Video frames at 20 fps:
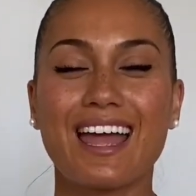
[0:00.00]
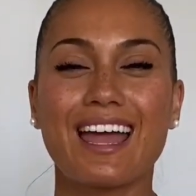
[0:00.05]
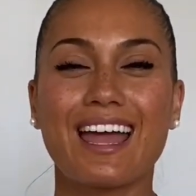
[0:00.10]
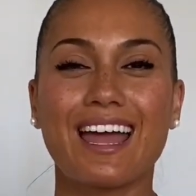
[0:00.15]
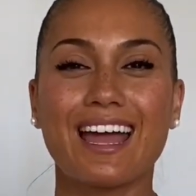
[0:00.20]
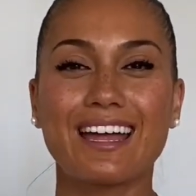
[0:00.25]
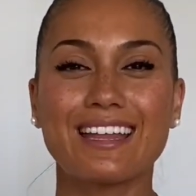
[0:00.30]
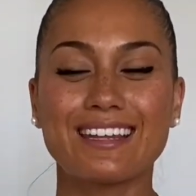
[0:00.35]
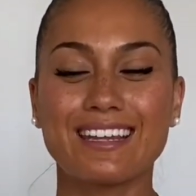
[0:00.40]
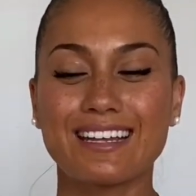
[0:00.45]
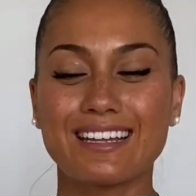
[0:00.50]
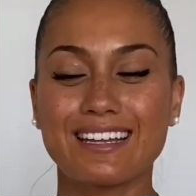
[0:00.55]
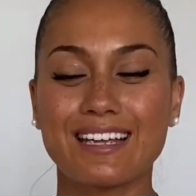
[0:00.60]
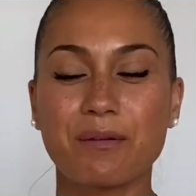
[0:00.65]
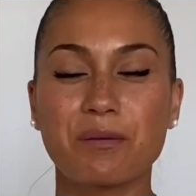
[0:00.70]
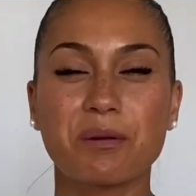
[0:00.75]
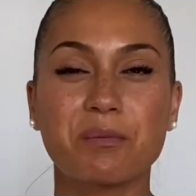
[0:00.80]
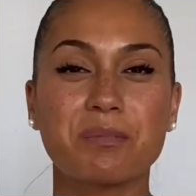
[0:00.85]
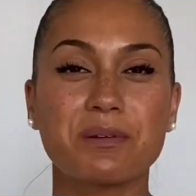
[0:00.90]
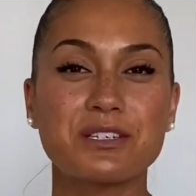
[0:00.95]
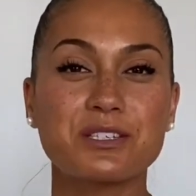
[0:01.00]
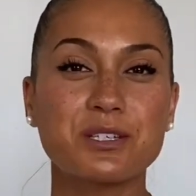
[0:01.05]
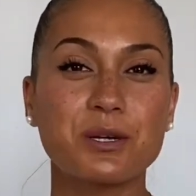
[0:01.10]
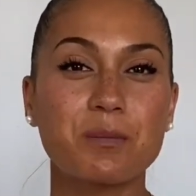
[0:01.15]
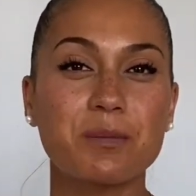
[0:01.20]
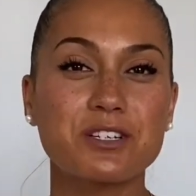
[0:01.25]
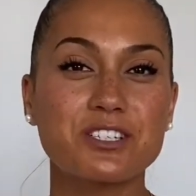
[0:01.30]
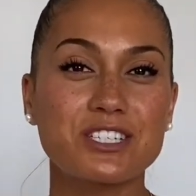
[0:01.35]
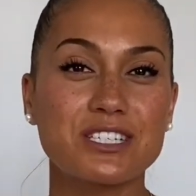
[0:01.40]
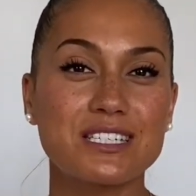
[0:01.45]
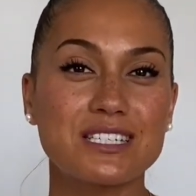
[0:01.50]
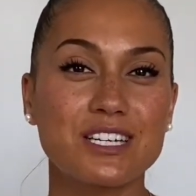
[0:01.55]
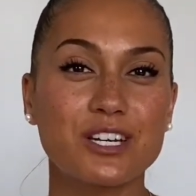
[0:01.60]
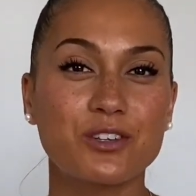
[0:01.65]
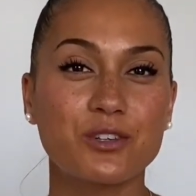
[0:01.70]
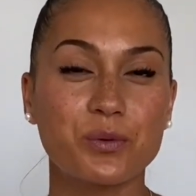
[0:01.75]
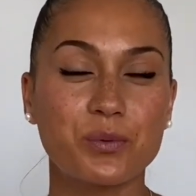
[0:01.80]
and then it will be so much easier to